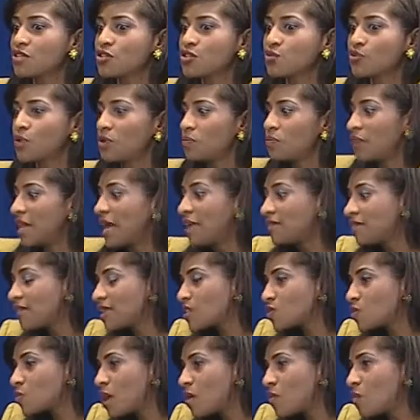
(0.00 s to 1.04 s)
We plan
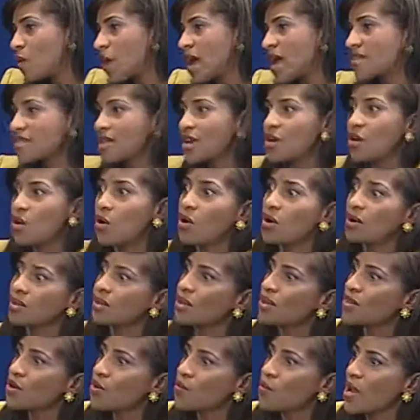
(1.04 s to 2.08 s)
things one way, they go
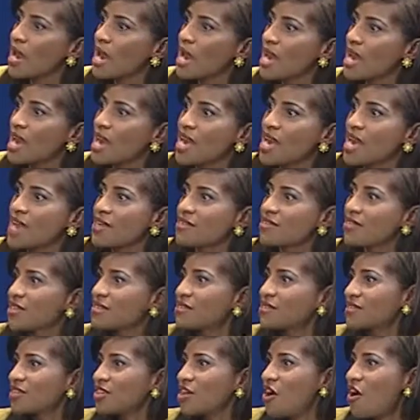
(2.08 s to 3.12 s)
another way.
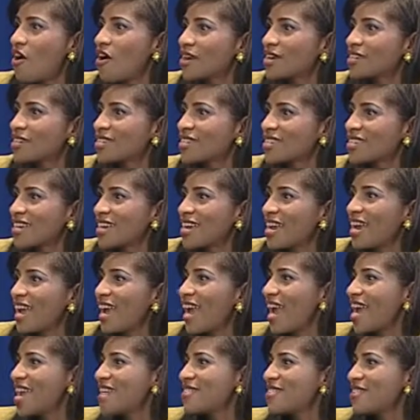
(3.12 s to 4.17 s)
That's the art
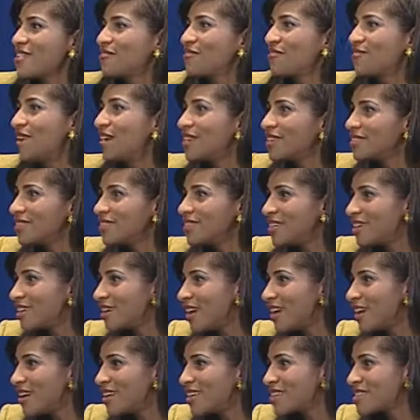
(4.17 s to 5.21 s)
and the fun
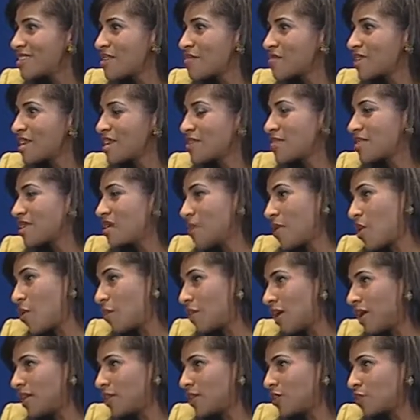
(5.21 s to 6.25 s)
sometimes about
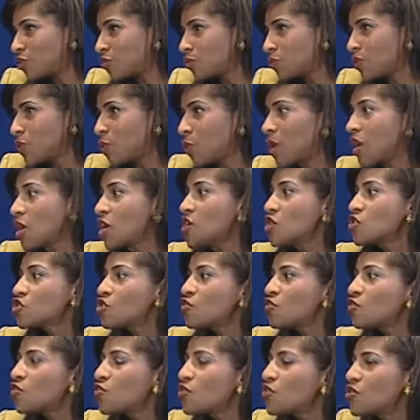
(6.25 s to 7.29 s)
being an entrepreneur. So
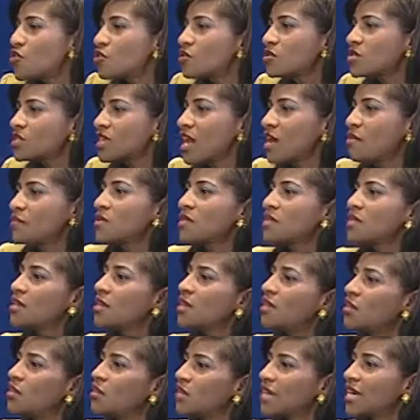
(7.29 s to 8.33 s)
for those times,
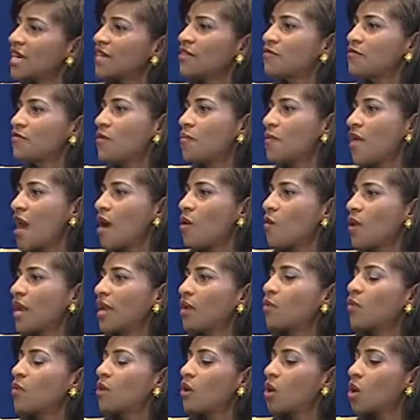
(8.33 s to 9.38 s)
look at it from that way.
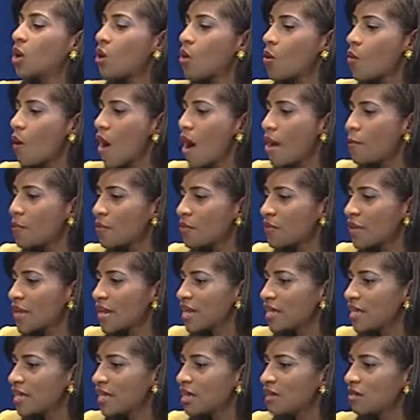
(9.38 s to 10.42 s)
We are
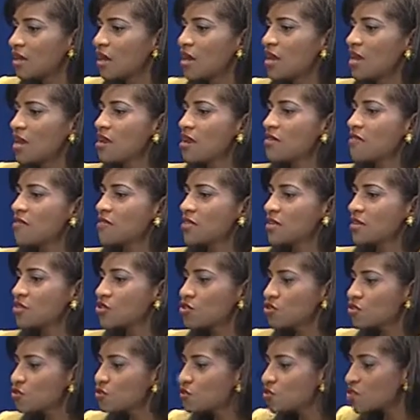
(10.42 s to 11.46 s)
cooperating. This
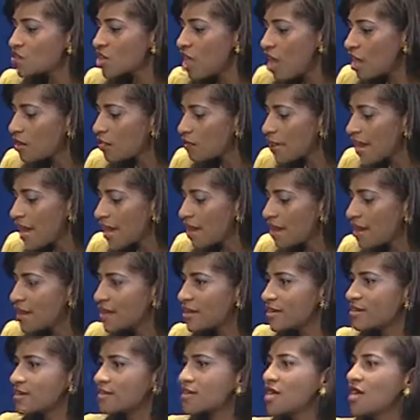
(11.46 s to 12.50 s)
too shall
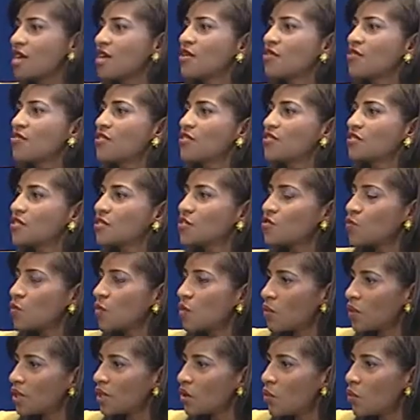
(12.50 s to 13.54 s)
pass. This is where
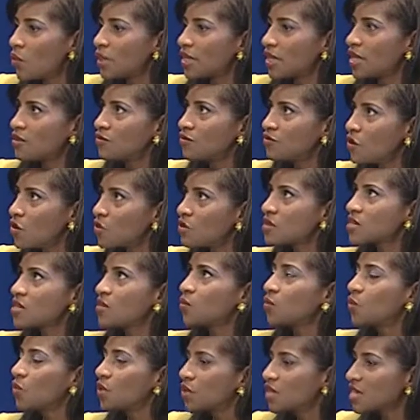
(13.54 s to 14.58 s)
we're going, and focus
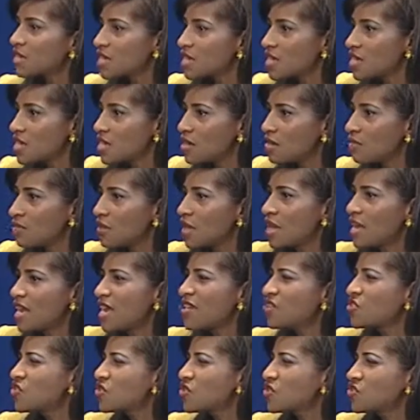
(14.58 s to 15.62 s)
on we're a team.
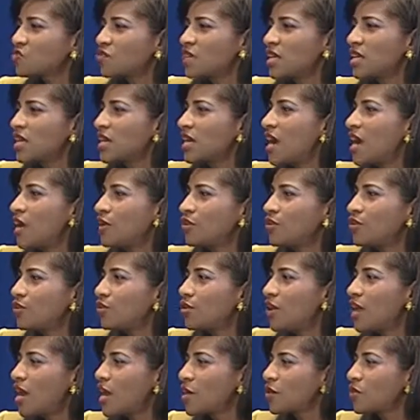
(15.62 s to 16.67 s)
It's just really how
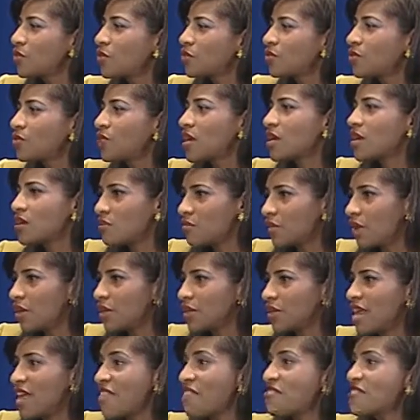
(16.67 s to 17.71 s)
you think
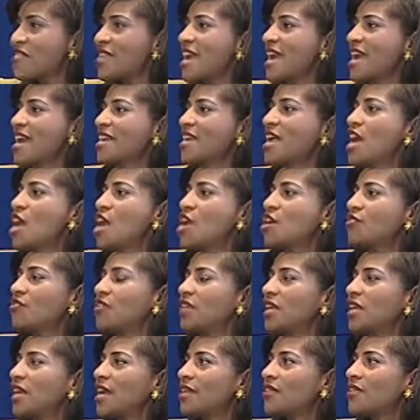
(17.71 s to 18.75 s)
about it, and then
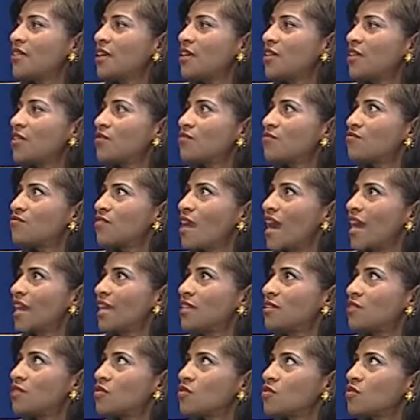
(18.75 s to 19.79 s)
the
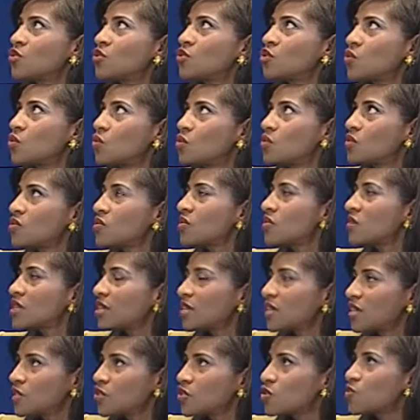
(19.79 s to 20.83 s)
right tools,
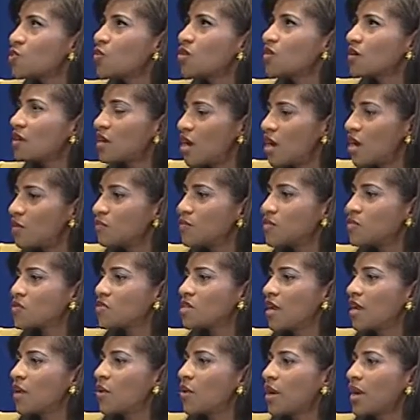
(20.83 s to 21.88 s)
skills will come to
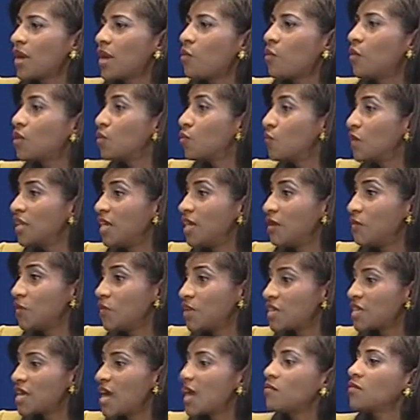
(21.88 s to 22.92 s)
say, okay, what do we need?
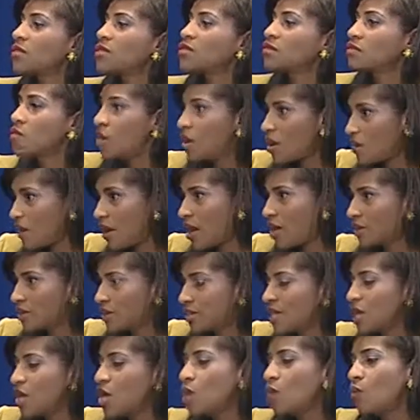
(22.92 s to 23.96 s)
More time? Let's talk about
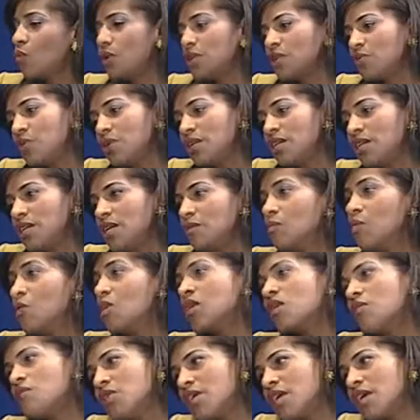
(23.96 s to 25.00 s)
it. What do we need? More
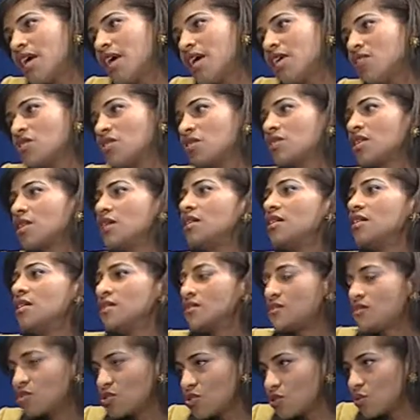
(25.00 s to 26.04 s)
communication? Then
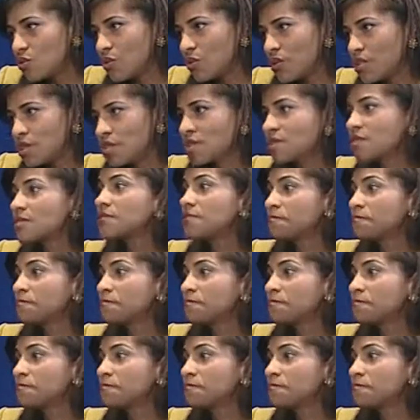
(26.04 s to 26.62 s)
let's do this.